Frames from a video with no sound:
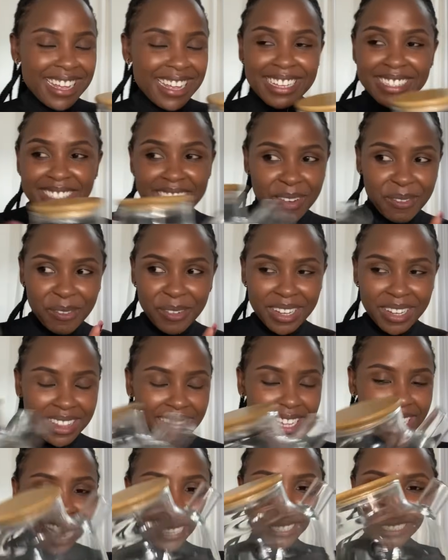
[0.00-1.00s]
somewhere
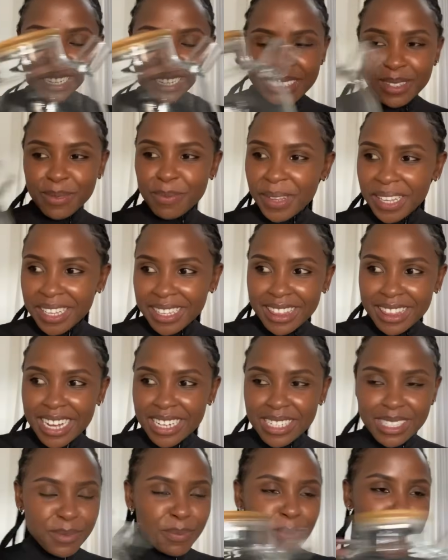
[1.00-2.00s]
there and just make
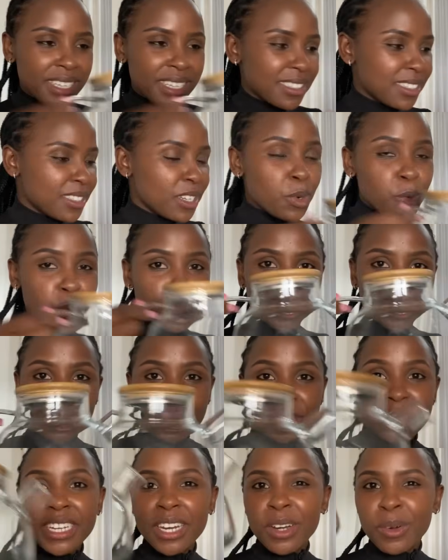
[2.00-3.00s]
that space look
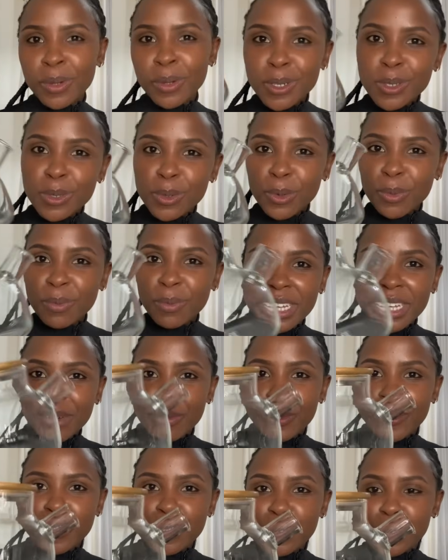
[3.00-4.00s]
cute and also
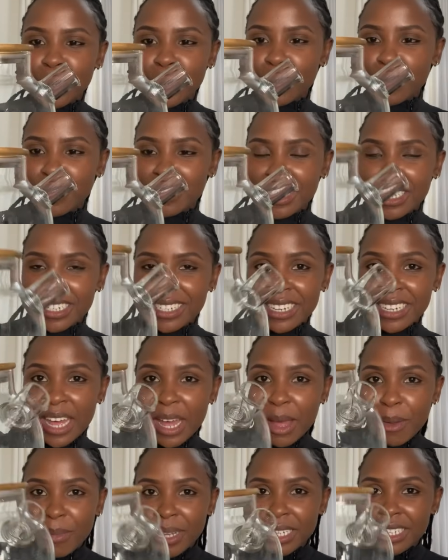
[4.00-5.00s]
able to use it.
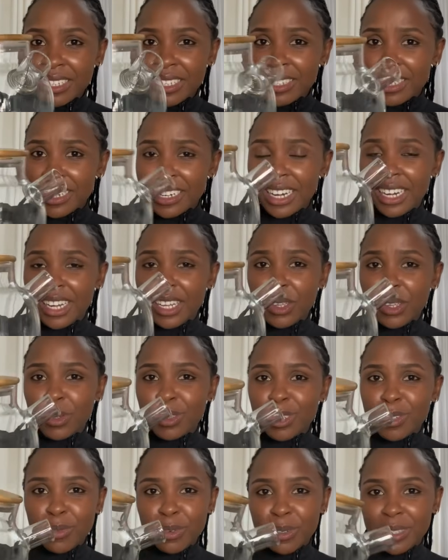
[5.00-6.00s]
But it's really
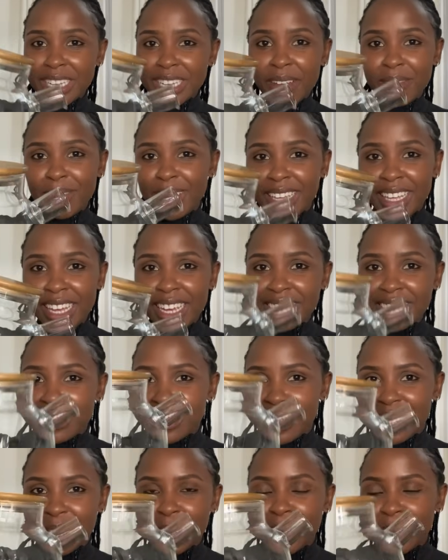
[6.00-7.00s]
cute for serving guests
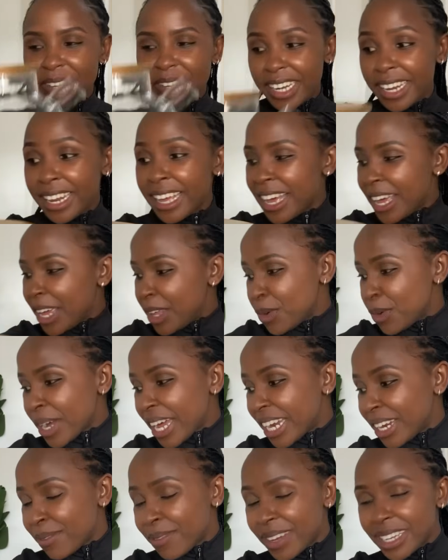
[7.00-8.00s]
and all. You
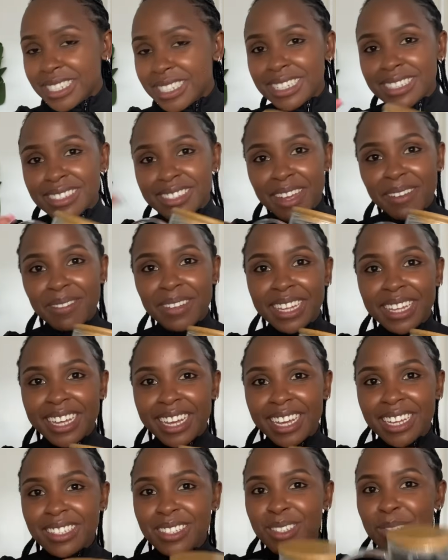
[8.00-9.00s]
can imagine serving
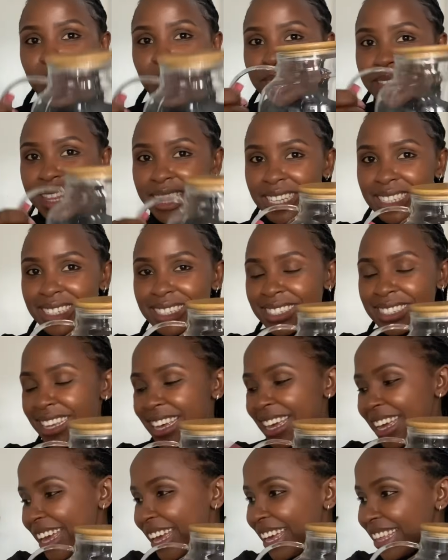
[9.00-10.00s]
guests with this
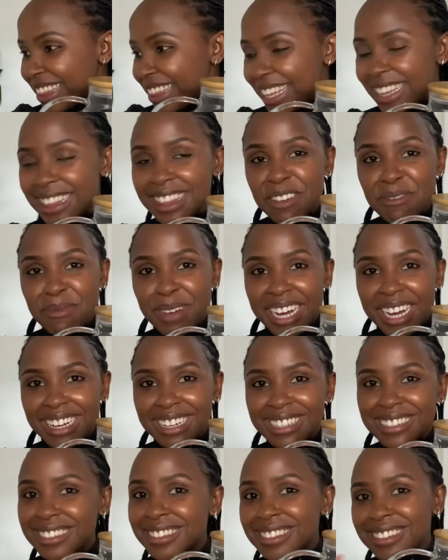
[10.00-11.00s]
and then the
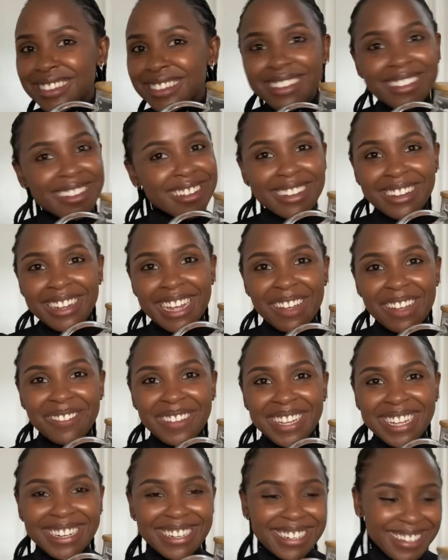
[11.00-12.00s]
mugs. I
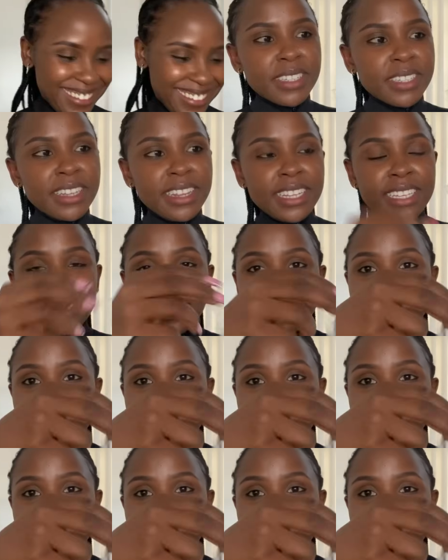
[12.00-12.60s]
mean, this